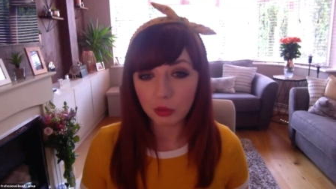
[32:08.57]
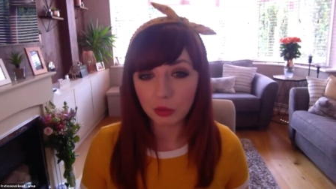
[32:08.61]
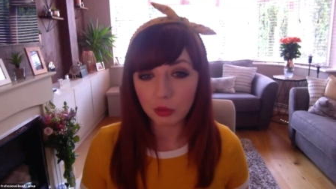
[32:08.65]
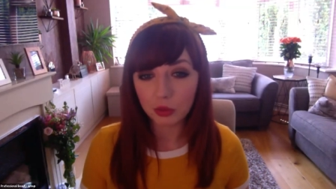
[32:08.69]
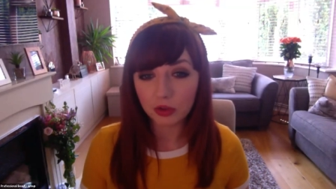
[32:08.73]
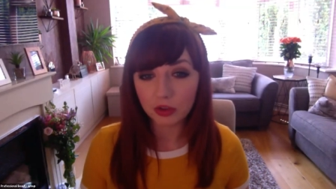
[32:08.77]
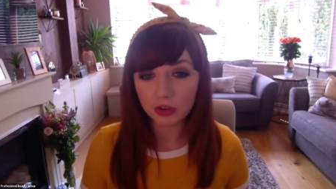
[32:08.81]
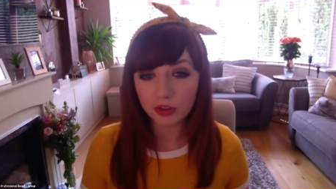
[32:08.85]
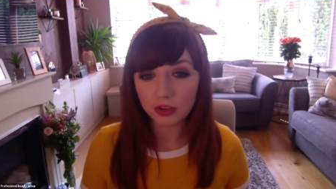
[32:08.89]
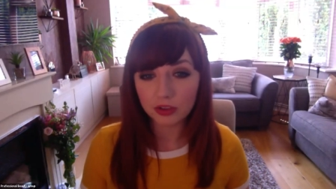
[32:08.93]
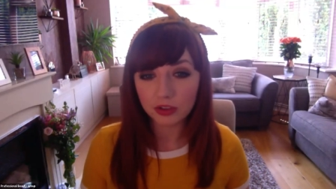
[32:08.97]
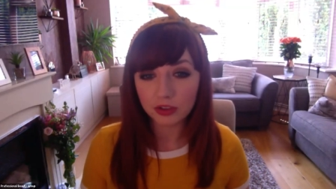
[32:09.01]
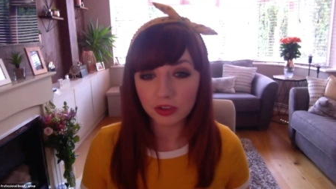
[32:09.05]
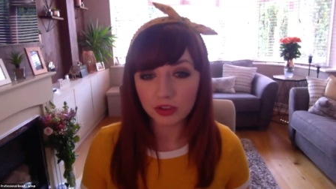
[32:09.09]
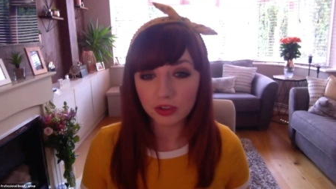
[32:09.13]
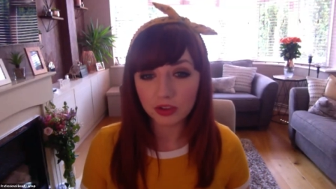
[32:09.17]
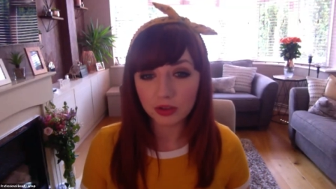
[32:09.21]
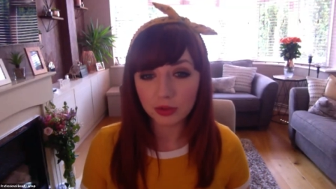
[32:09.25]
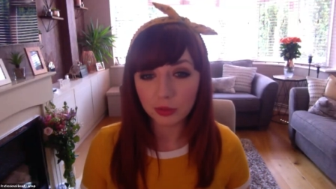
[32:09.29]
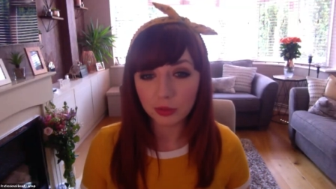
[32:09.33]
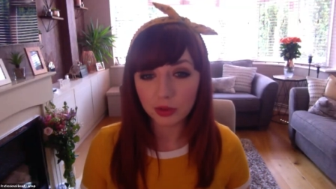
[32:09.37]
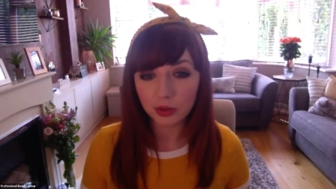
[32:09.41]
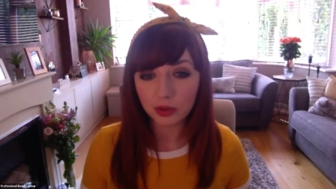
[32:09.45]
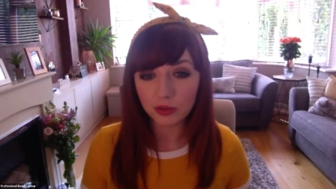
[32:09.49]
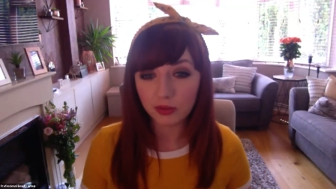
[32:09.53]
or could
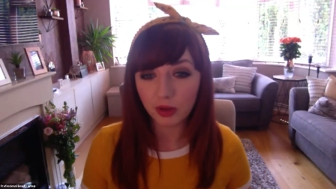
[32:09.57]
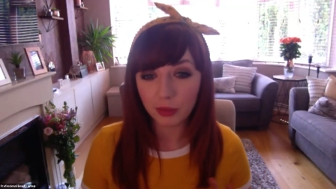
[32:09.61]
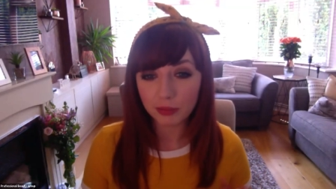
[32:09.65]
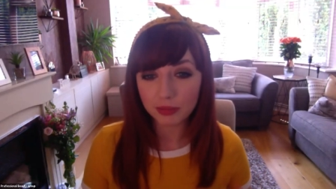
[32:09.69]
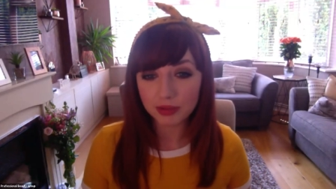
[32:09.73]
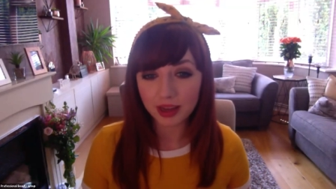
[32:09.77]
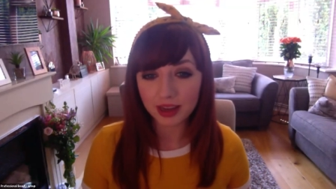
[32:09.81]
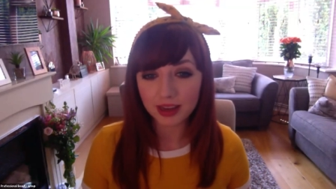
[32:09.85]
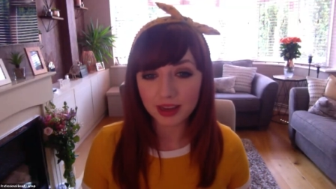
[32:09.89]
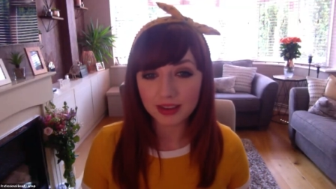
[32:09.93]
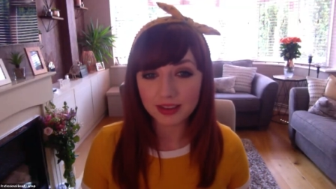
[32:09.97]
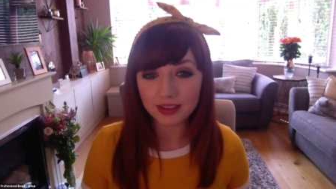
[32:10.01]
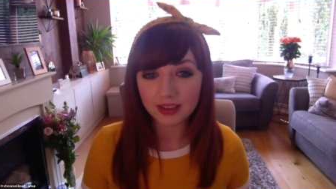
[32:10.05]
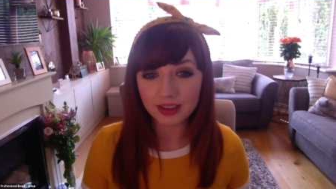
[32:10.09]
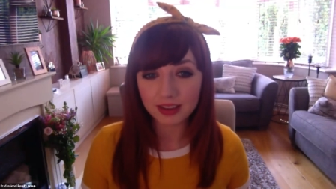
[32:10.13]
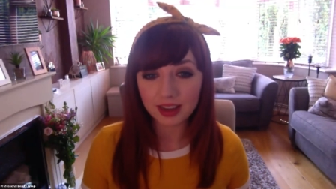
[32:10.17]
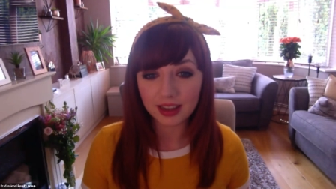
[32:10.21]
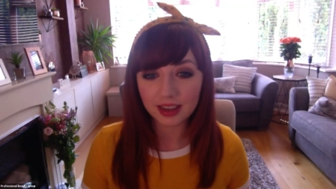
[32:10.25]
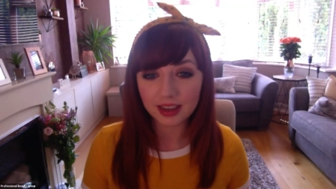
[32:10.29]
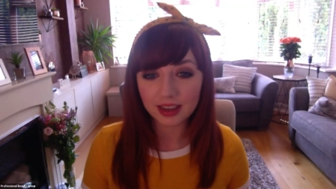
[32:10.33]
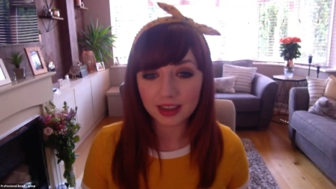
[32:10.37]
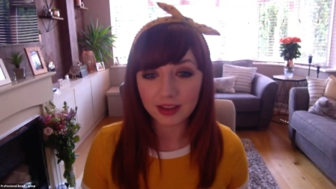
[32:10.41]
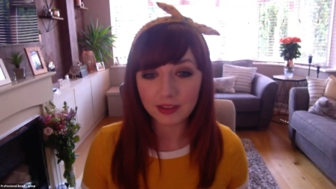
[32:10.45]
do with updating,